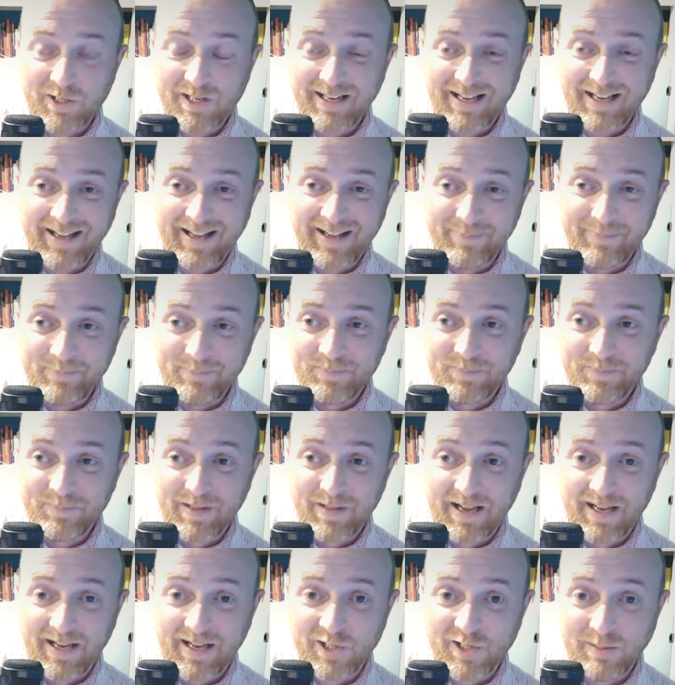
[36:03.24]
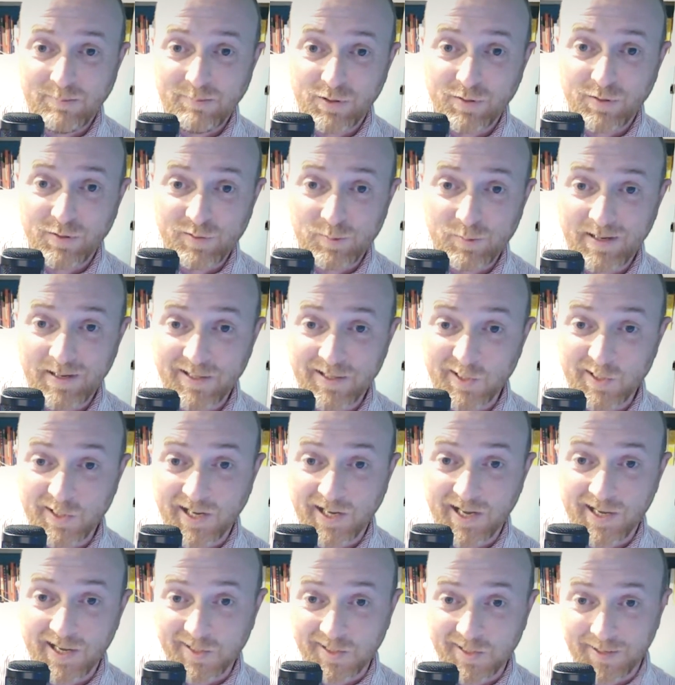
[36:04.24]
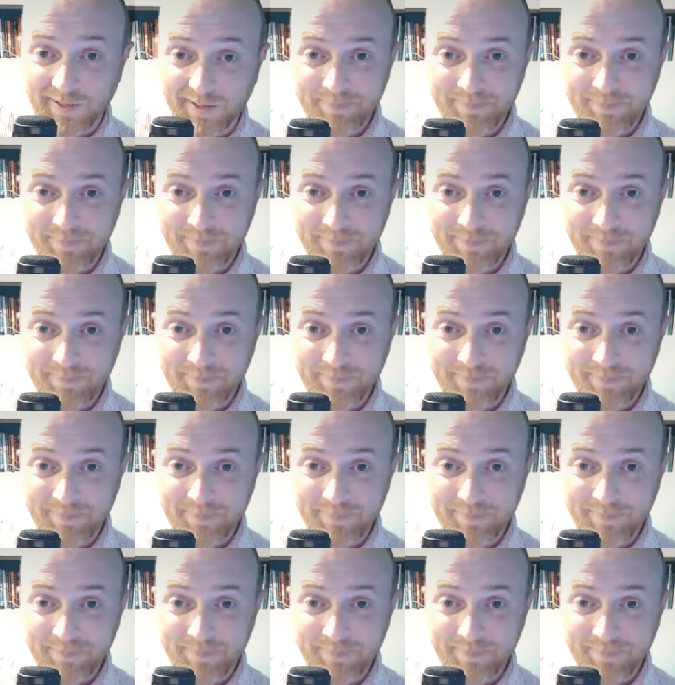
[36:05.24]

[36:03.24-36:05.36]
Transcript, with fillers: wow. actually a disaster.